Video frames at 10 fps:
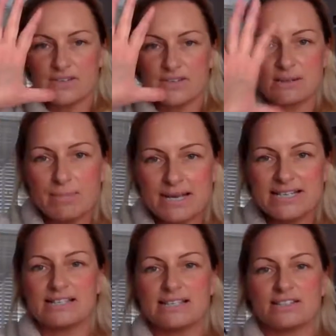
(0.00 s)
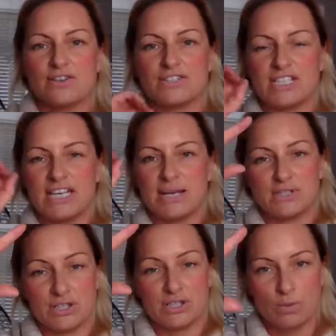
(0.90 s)
there's the basics on the
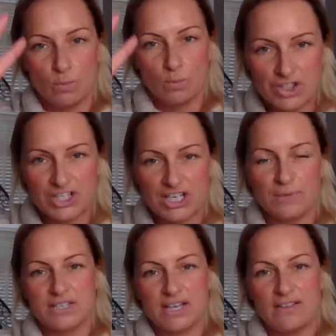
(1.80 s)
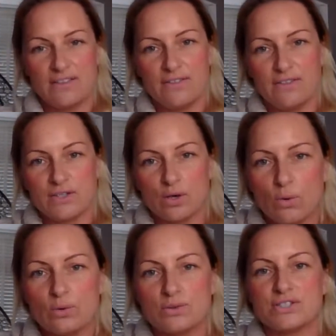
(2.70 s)
tips, there's the watch outs, and then there's
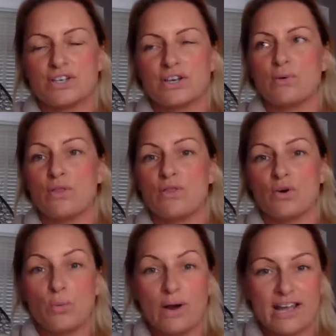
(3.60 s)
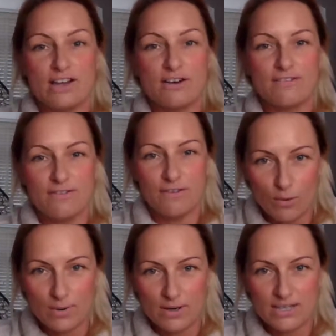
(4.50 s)
also the way
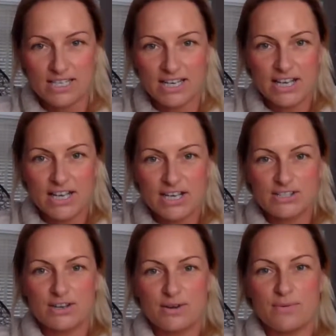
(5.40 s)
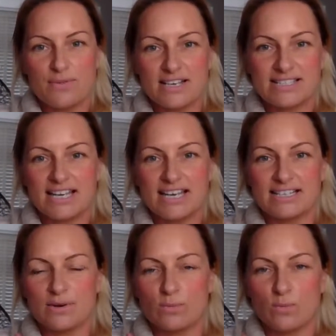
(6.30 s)
forward. So this
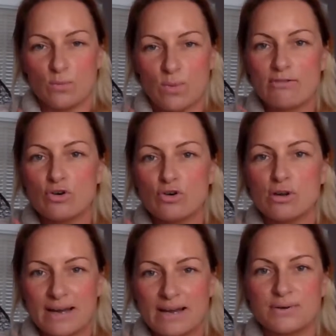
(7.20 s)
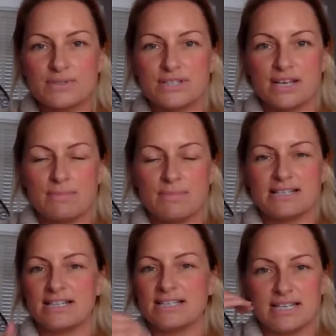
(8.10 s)
is we're all about at
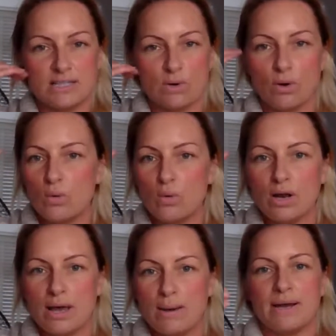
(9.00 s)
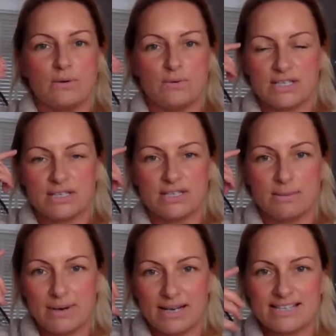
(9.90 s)
my Zendays, all about
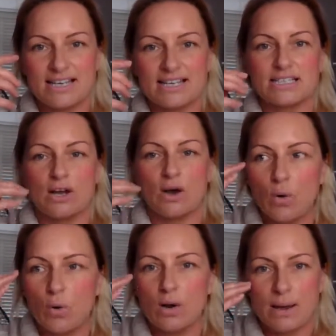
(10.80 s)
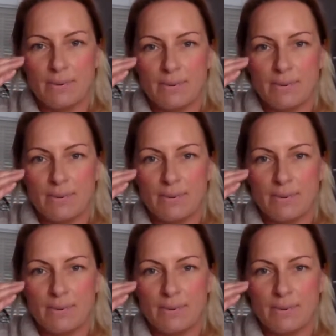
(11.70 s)
your mindset, all